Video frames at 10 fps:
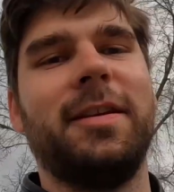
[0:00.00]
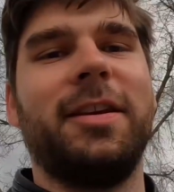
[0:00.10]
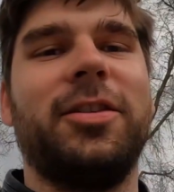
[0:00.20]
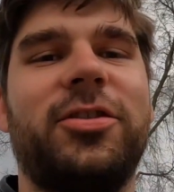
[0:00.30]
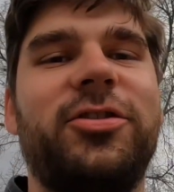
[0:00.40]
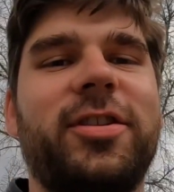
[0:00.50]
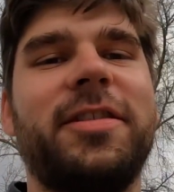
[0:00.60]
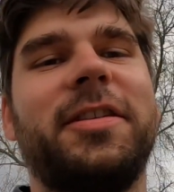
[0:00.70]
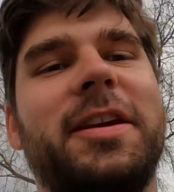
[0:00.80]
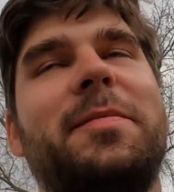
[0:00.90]
It's
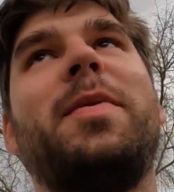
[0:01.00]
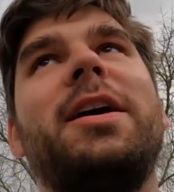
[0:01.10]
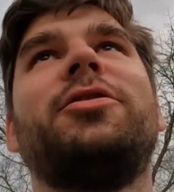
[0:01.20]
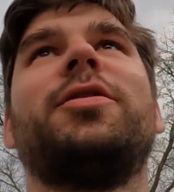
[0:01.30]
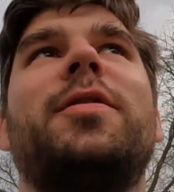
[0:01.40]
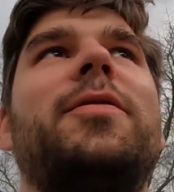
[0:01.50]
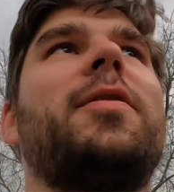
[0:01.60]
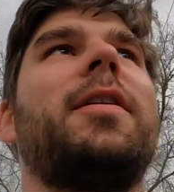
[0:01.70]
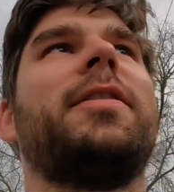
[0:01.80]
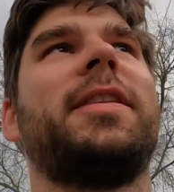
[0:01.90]
just a bunch of
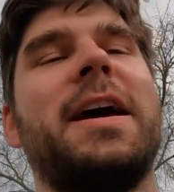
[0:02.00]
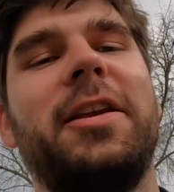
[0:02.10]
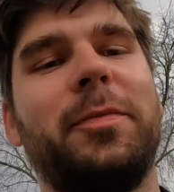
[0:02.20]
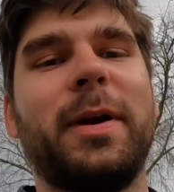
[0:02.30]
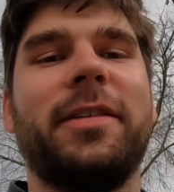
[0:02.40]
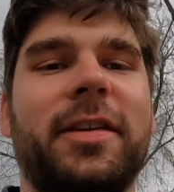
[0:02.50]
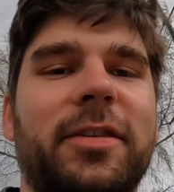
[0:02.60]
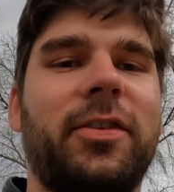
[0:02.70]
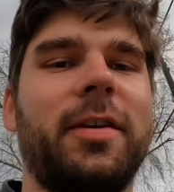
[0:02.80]
study spaces.